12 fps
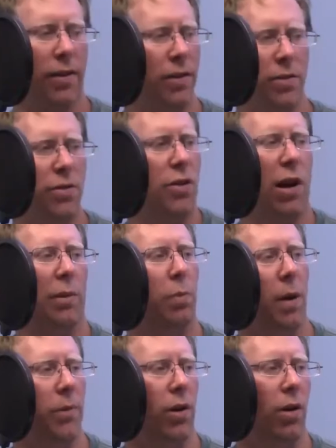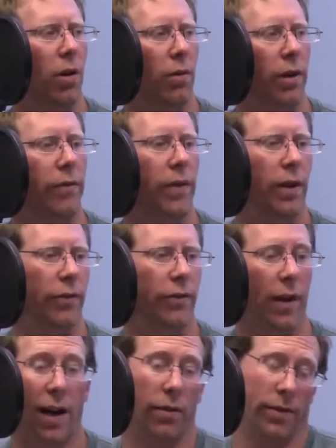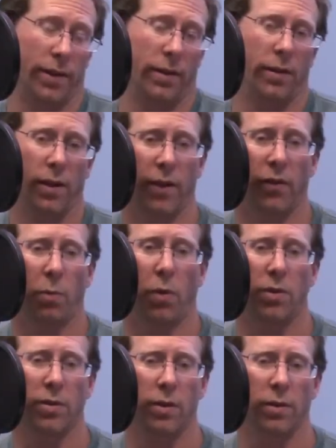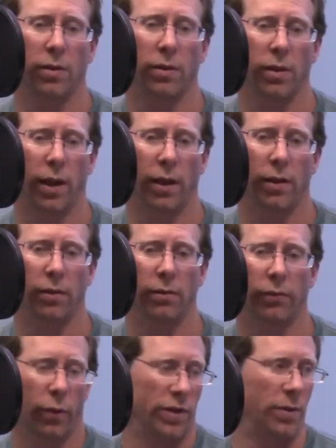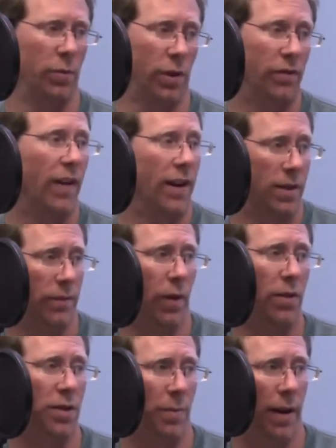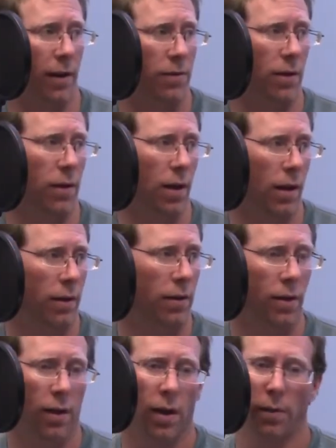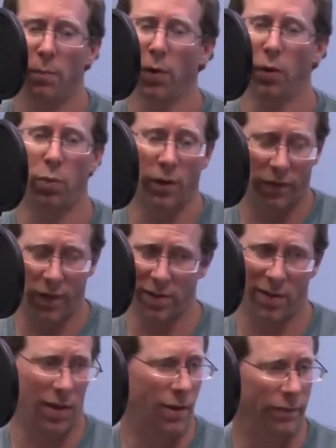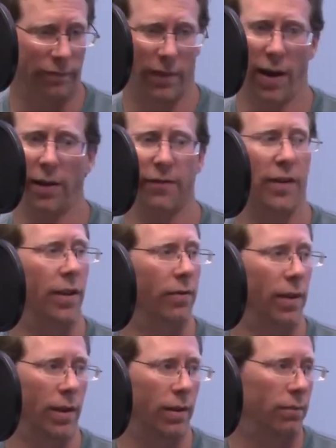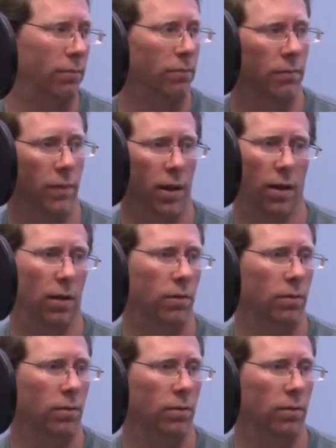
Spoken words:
there's not a problem at all if I don't think if a person, like, for example, you could find some VAR schematics online, build one for yourself, have fun with it, you know.